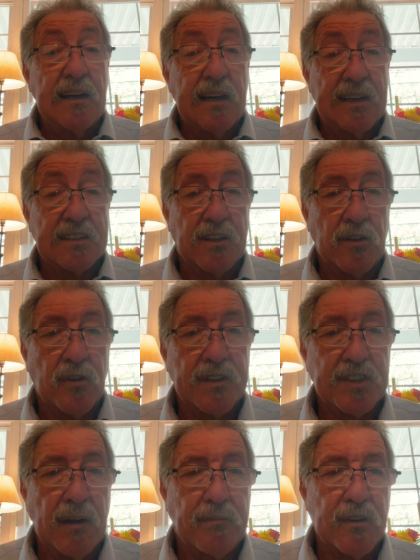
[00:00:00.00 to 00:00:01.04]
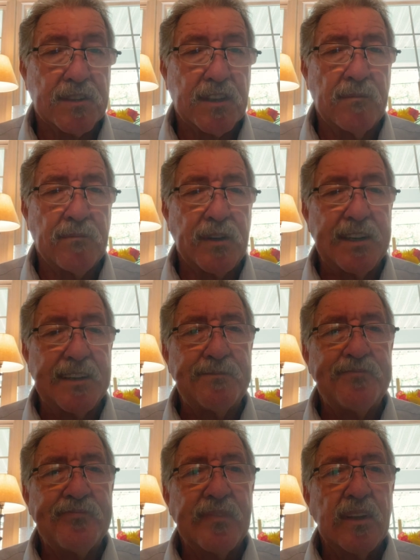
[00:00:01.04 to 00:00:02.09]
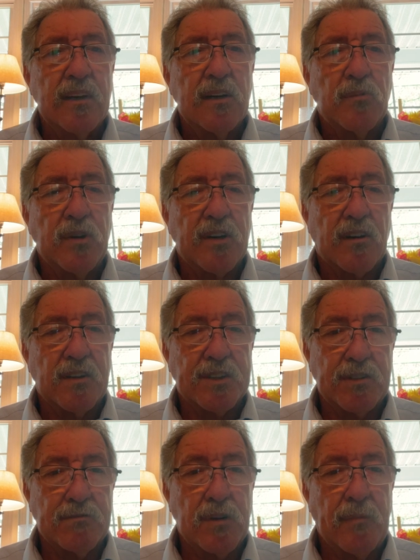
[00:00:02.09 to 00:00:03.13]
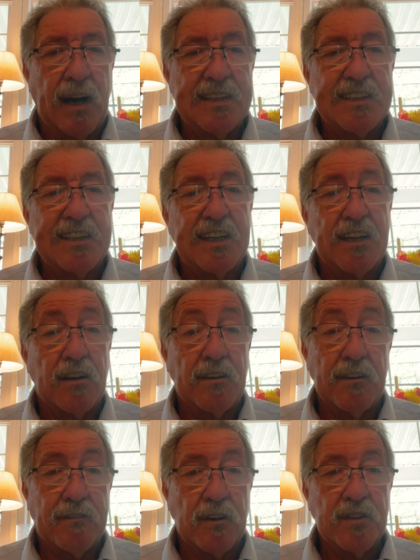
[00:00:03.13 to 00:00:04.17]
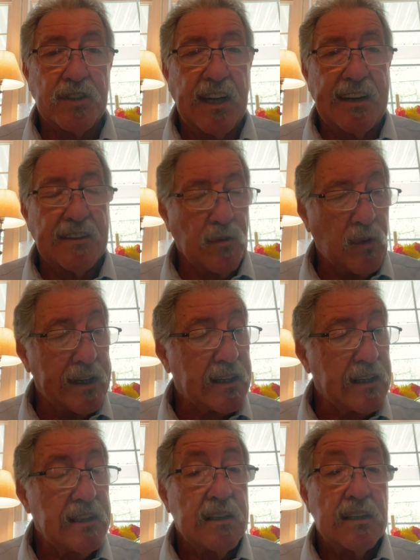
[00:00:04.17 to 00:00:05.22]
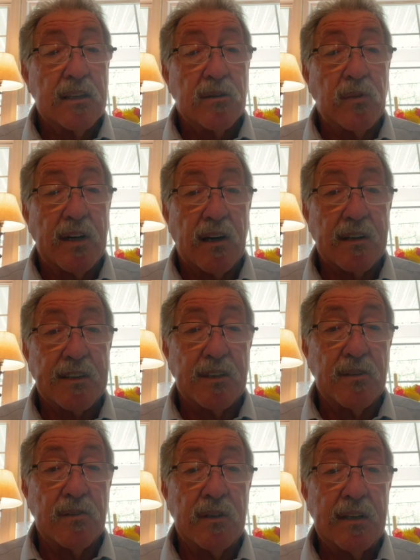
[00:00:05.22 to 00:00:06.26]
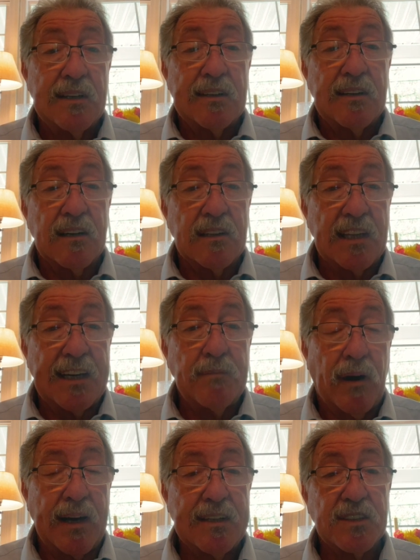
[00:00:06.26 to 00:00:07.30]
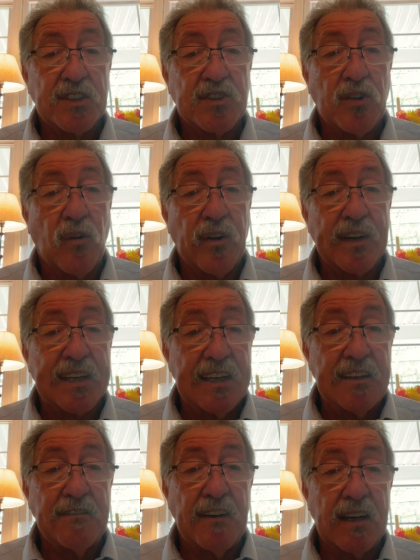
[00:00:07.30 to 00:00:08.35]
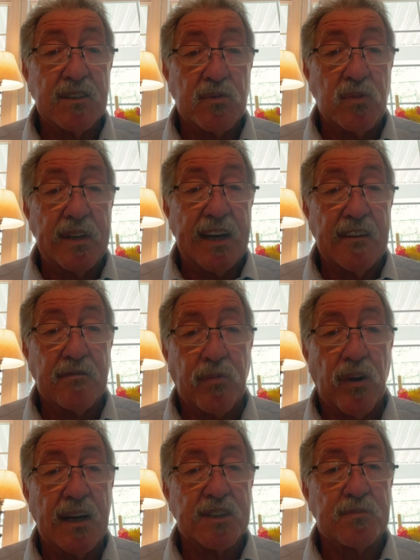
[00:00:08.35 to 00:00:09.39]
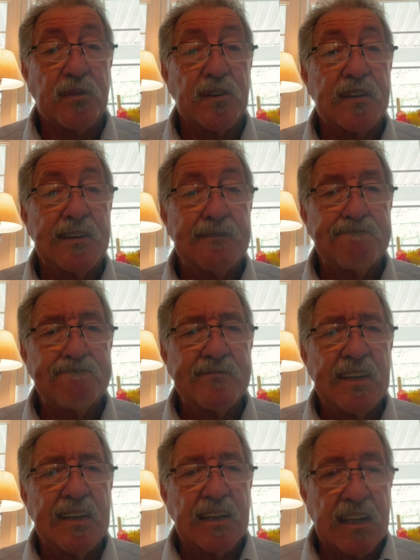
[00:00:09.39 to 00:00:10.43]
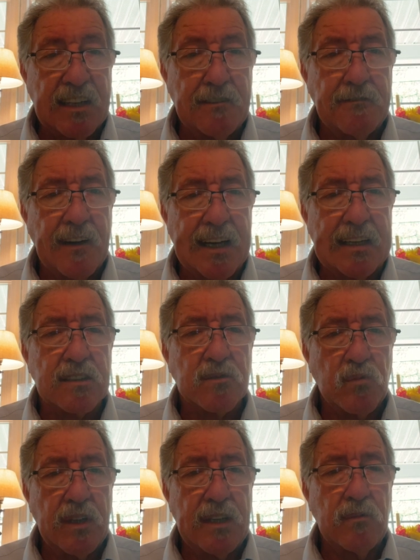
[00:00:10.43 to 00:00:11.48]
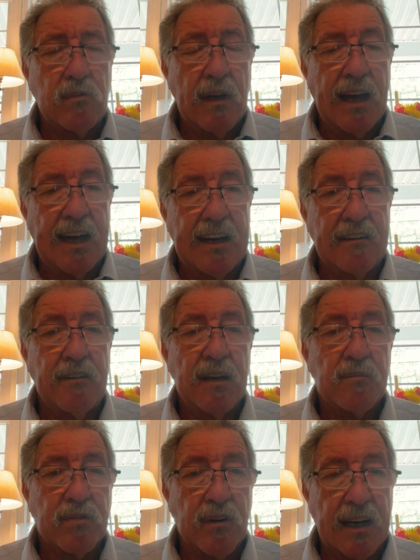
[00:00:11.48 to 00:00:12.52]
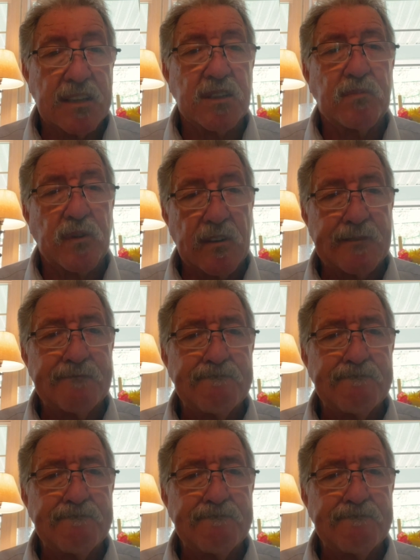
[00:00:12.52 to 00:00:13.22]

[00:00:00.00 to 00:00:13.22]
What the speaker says: As the Lord's Supper is completed, we are also reminded that on the first day of the week, we are to lay by in store and give as we have prospered. Give as we have prospered.